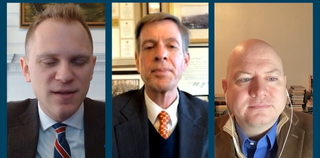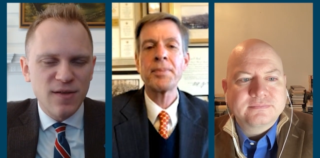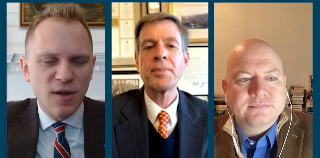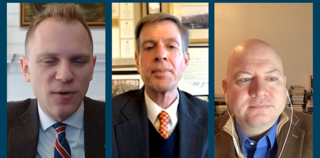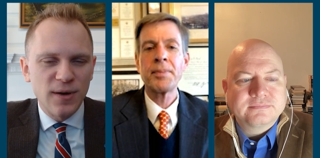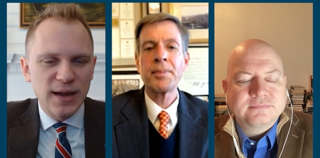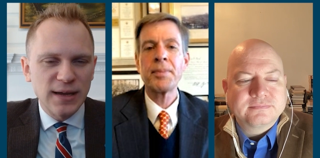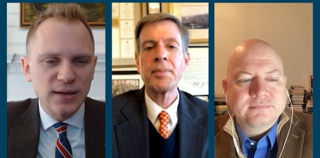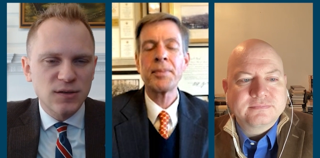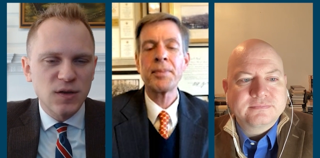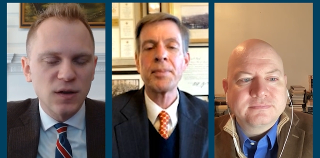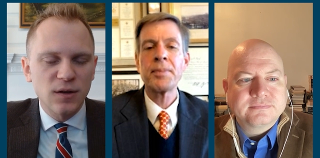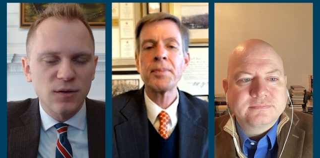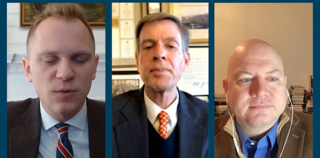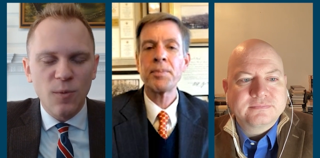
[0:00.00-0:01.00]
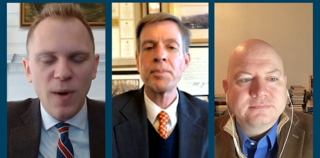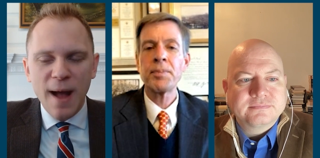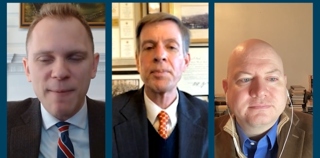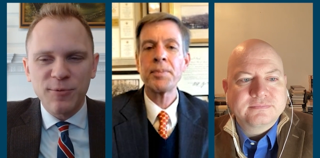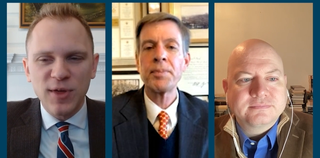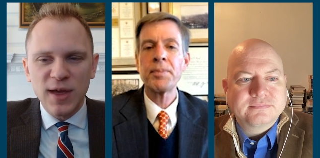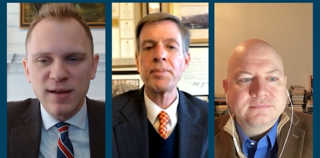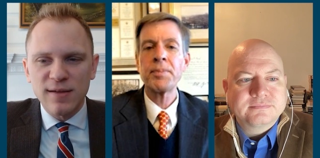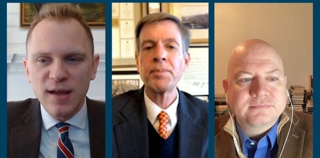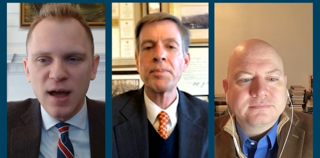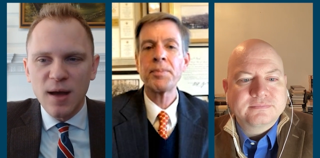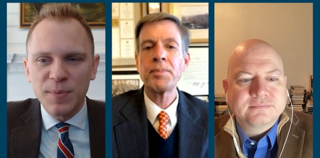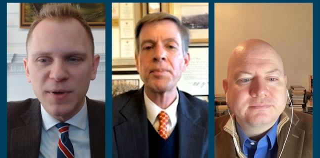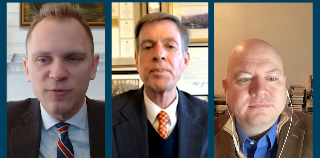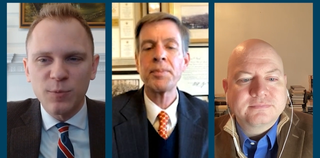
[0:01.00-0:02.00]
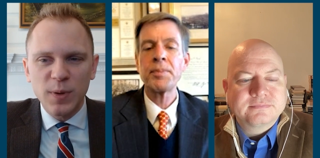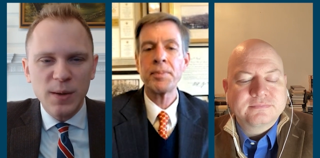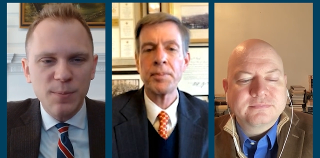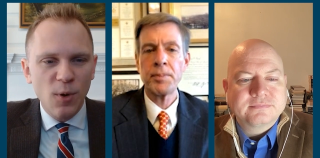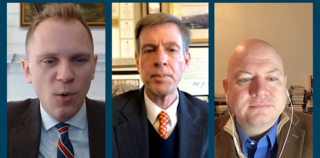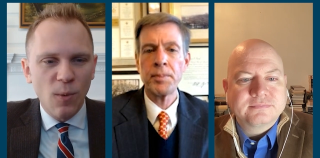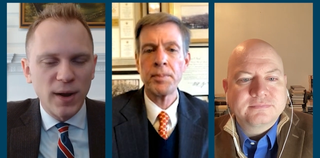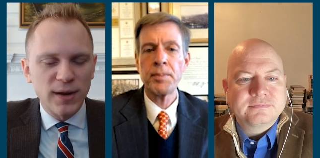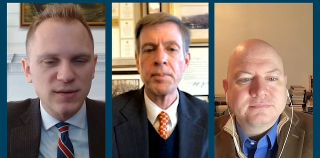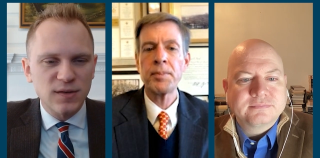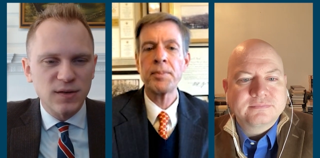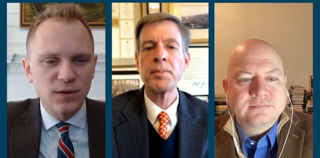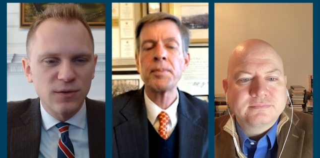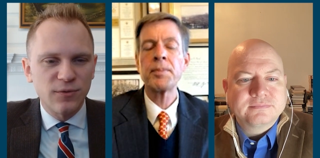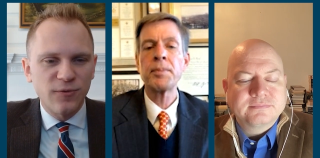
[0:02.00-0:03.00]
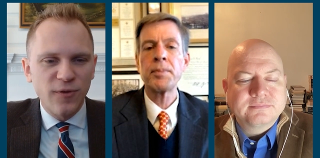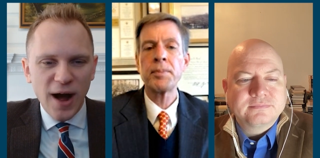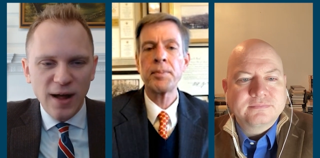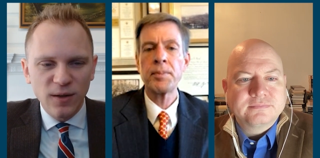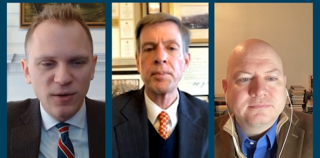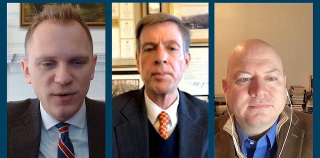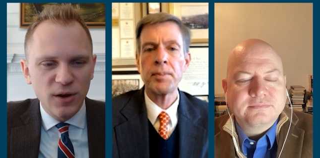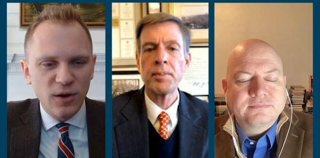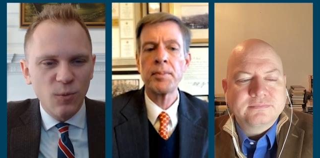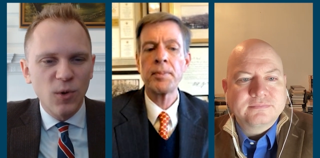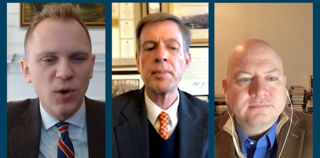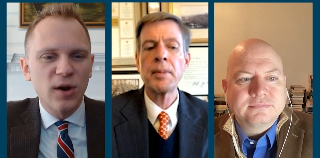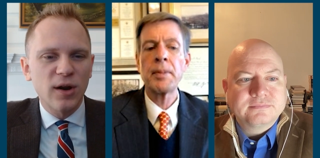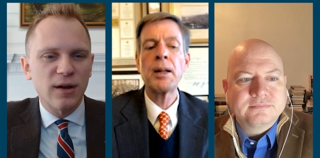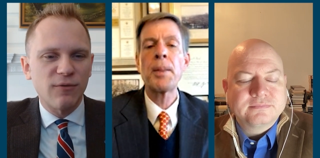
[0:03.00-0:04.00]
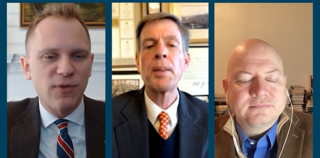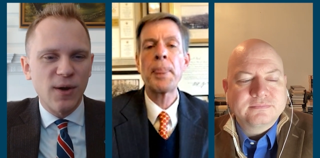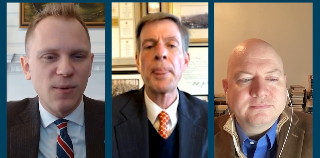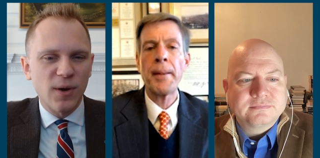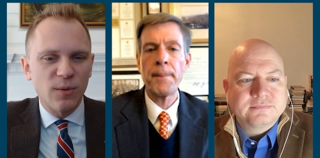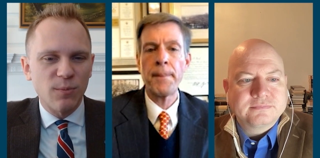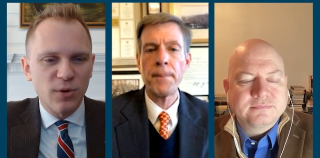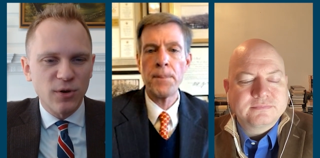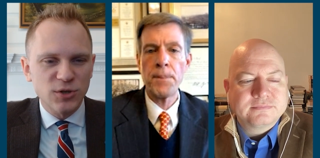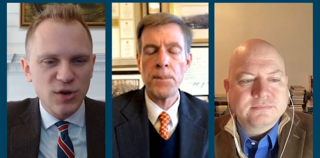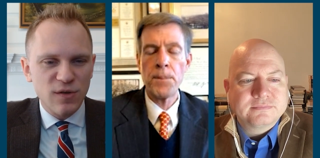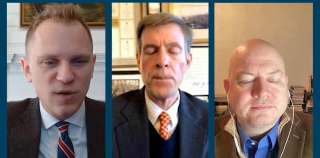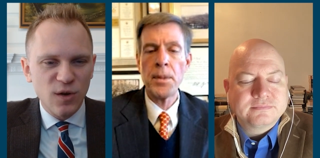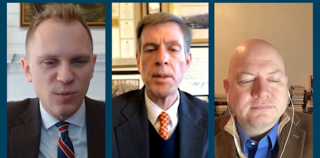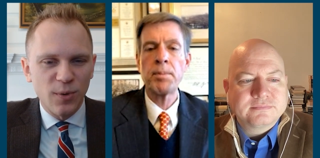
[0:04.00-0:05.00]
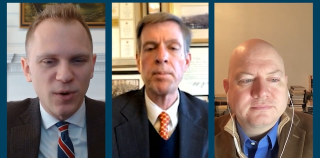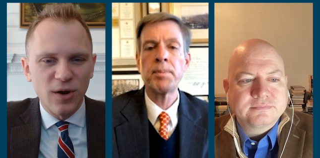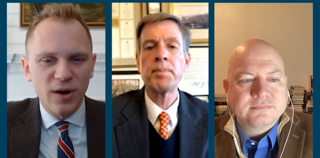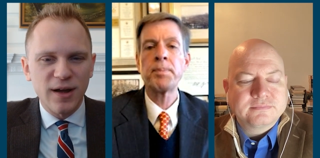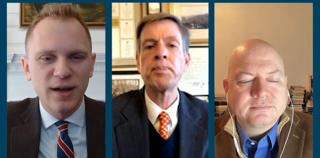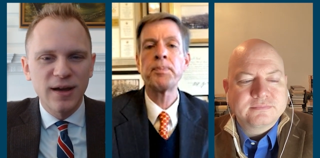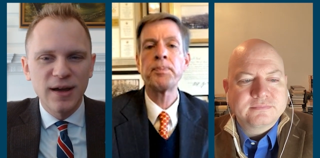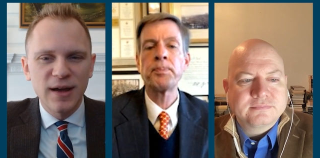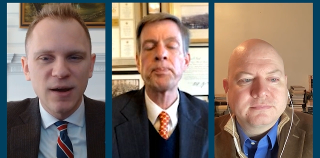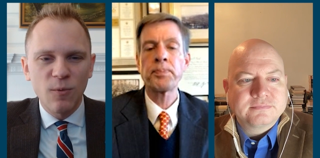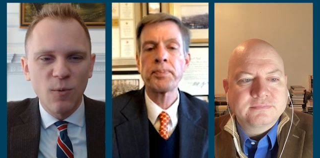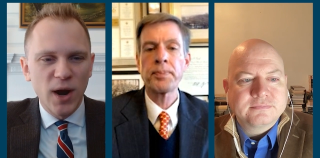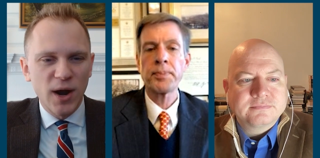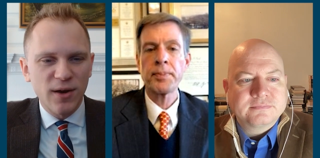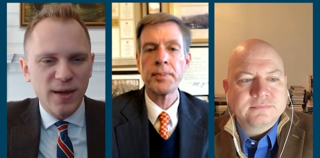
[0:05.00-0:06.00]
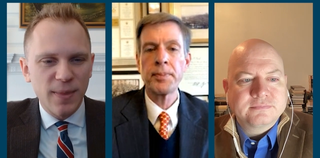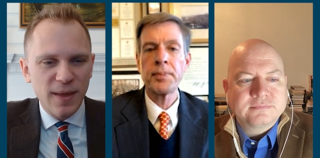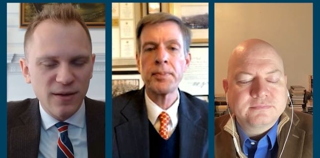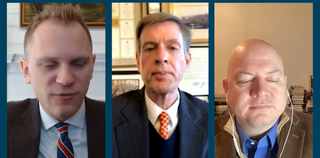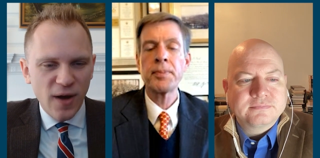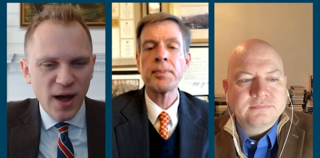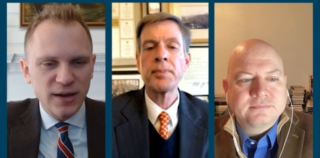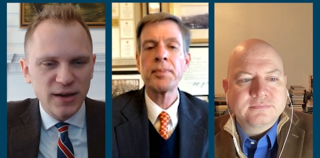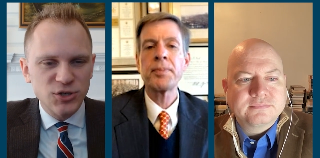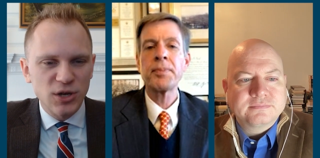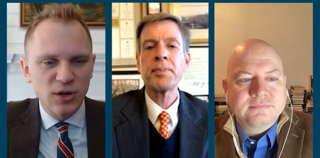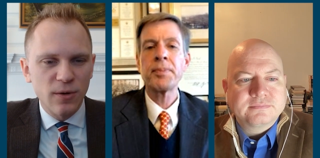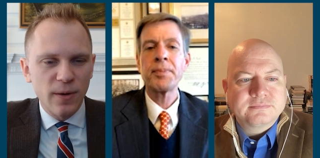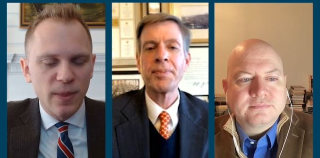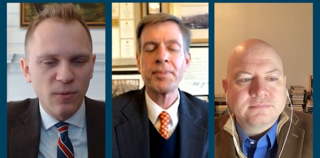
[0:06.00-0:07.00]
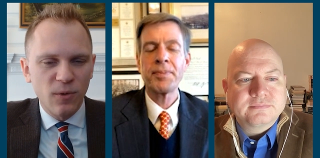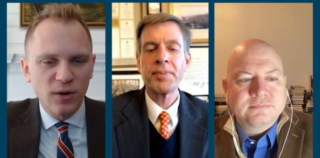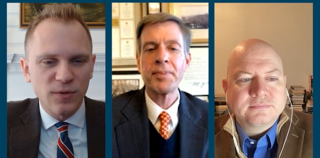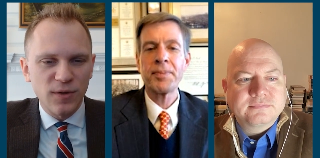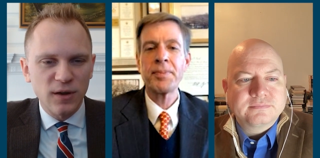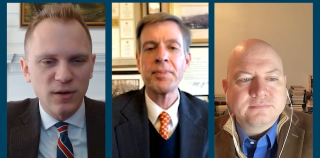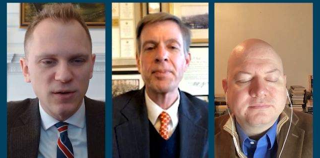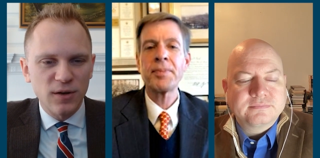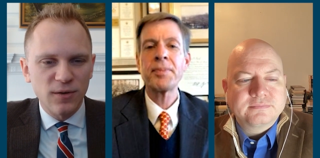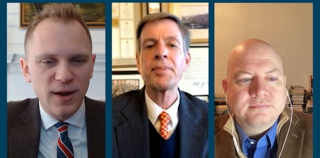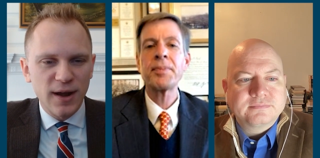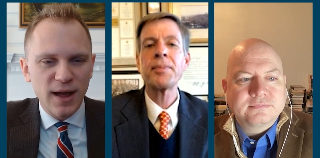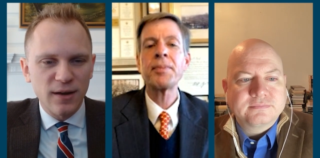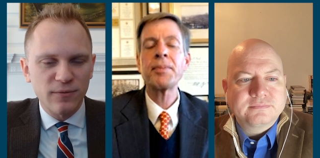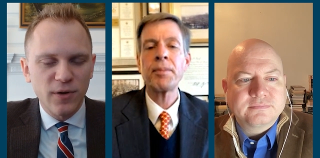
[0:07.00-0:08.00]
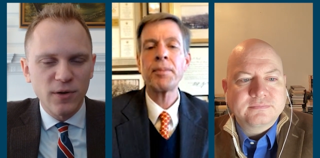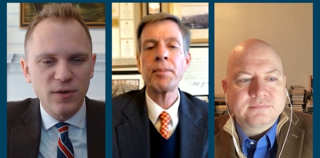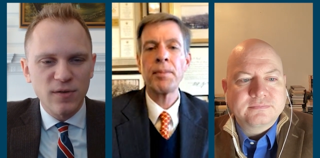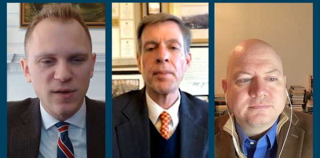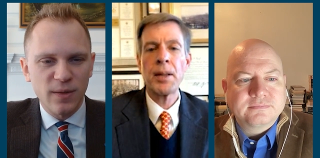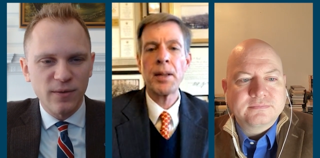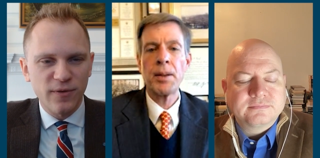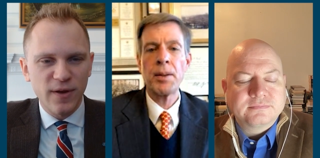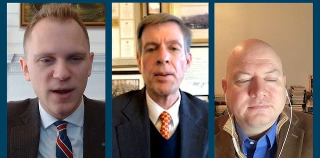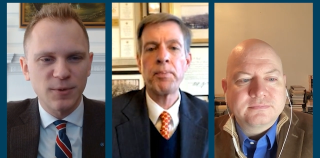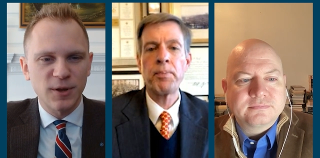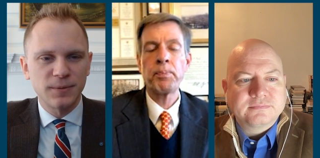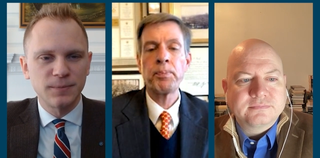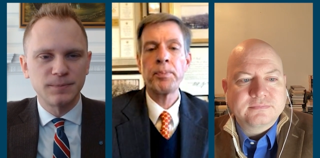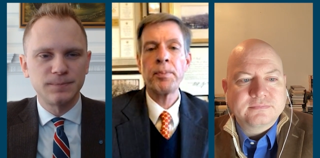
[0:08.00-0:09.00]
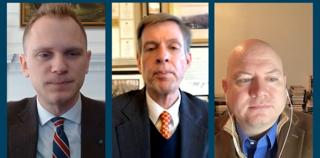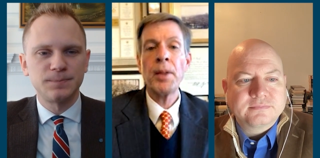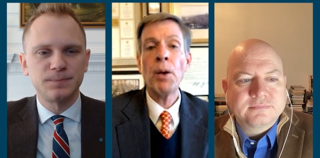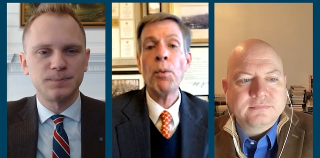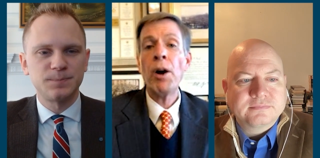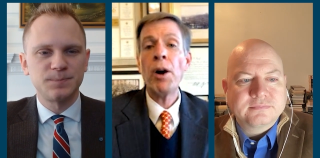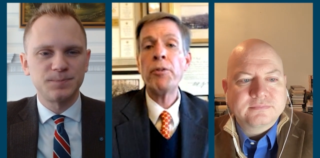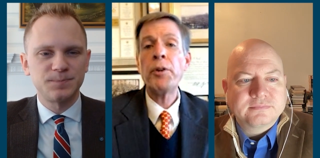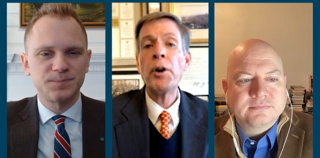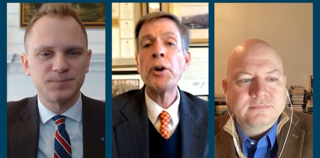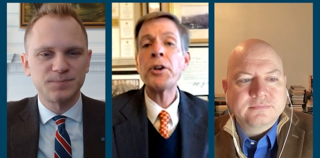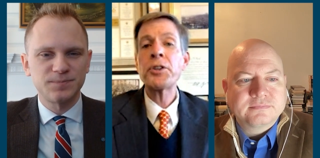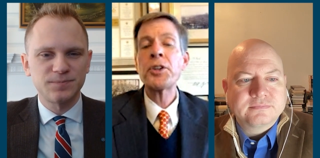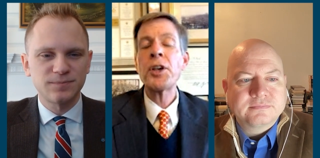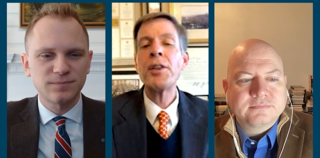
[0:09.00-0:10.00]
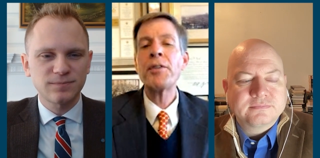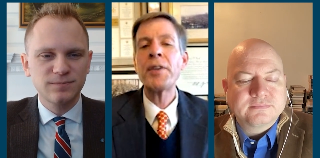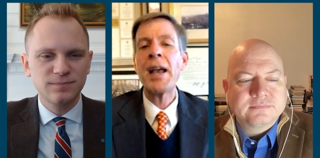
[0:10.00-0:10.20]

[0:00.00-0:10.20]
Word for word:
Speaker 1: So to wrap things up, if people want to follow your work, if they want to purchase your book, where can they find you and the work that you're doing at Focus on the Family?
Speaker 2: Well, Focus on the